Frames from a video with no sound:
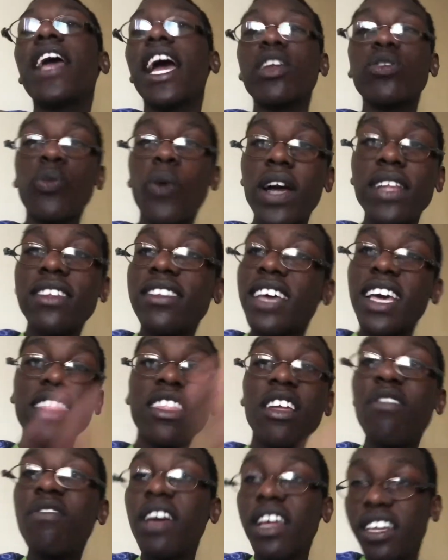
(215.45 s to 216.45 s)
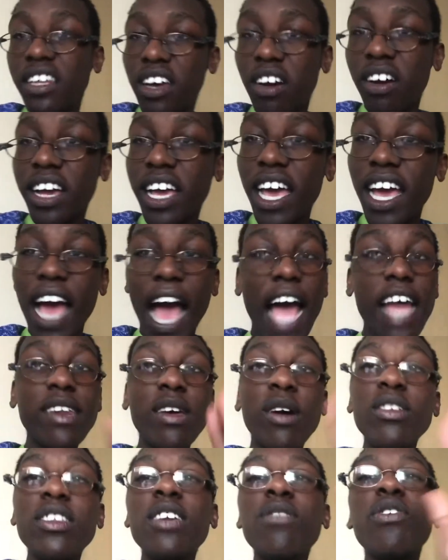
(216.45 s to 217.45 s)
once in the video, okay? I don't
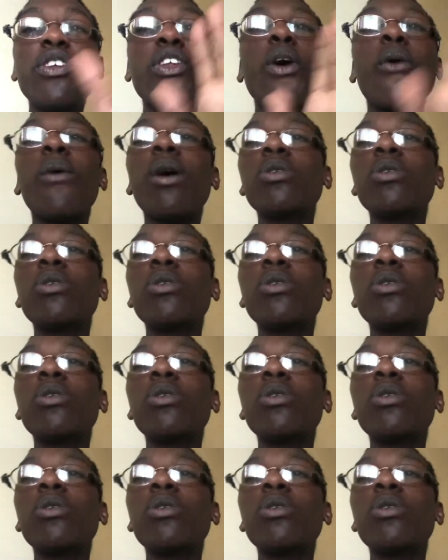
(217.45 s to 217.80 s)
even know what